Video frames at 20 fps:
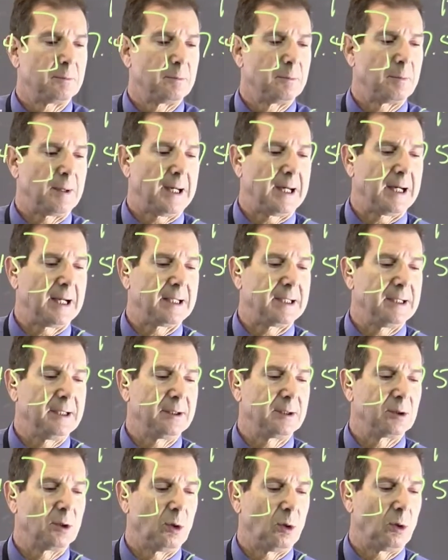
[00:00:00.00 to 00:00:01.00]
body
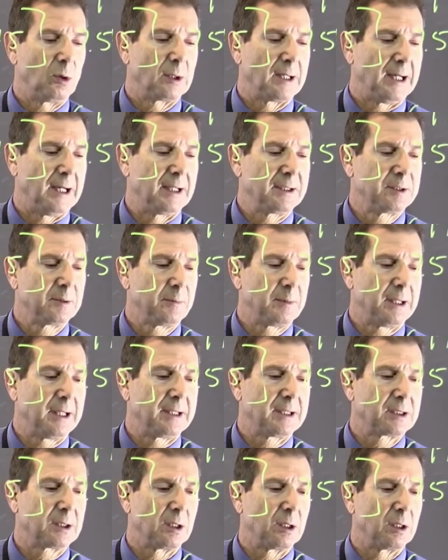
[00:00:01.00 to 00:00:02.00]
to hold on to
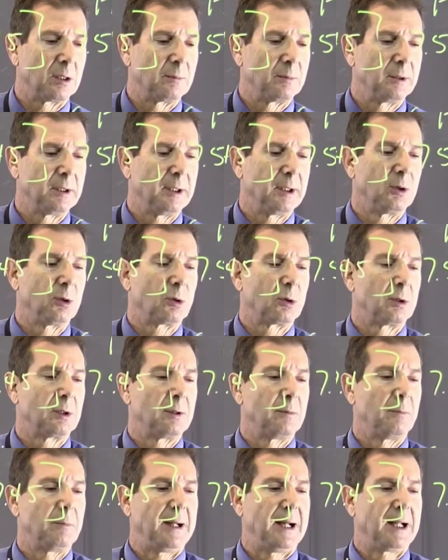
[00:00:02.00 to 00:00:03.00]
bicarb in order to
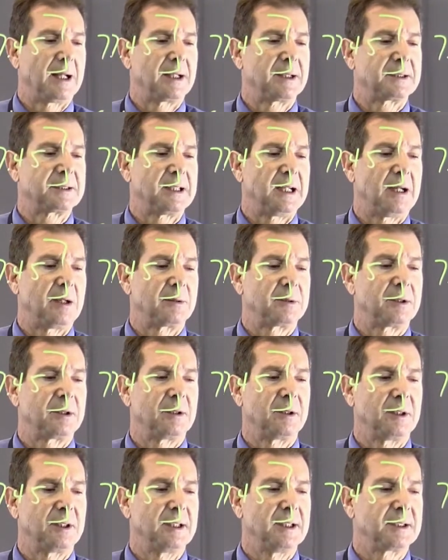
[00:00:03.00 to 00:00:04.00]
balance out
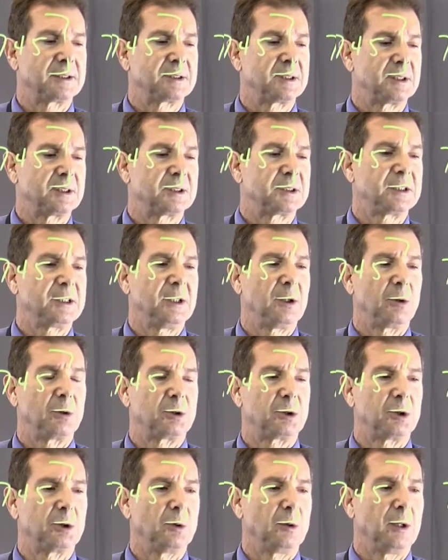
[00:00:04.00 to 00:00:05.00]
this
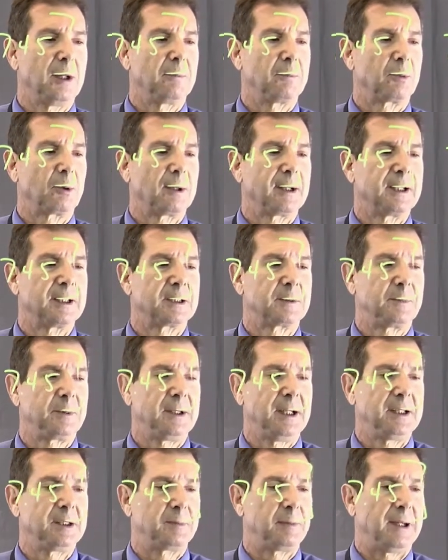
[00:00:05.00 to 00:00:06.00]
CO2 and bring this
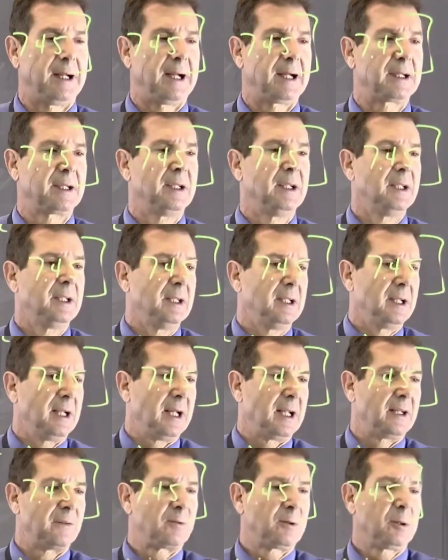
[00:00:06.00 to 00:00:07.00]
pH back.
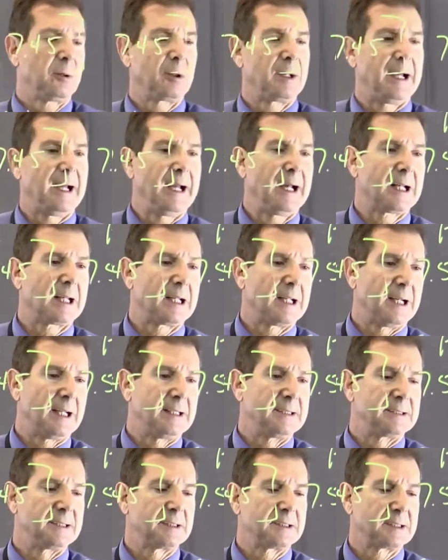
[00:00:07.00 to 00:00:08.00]
And if we were to
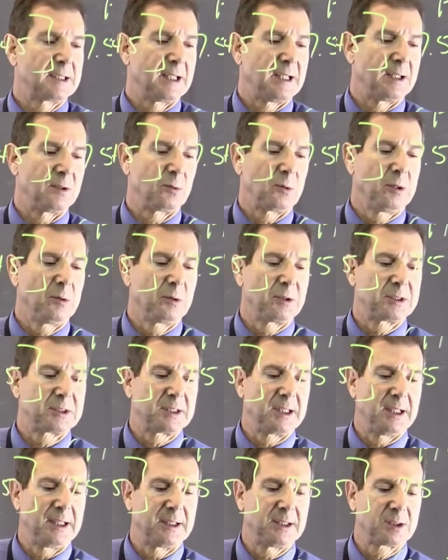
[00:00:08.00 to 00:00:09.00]
analyze this gas, we would
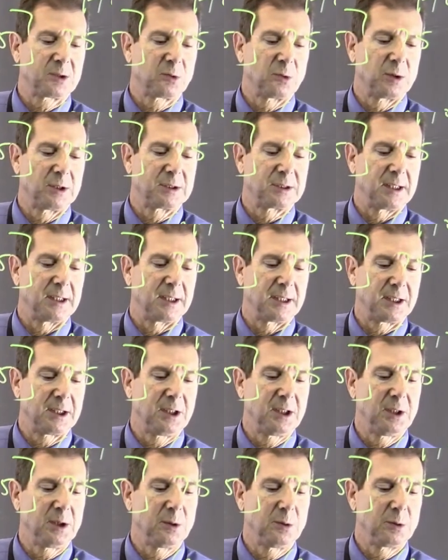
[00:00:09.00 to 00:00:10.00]
say this was an
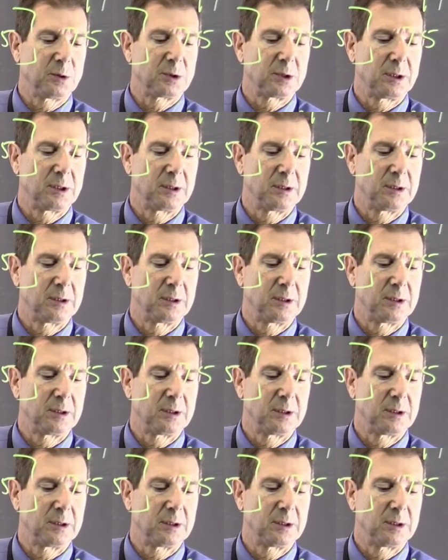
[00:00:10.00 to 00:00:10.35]
acute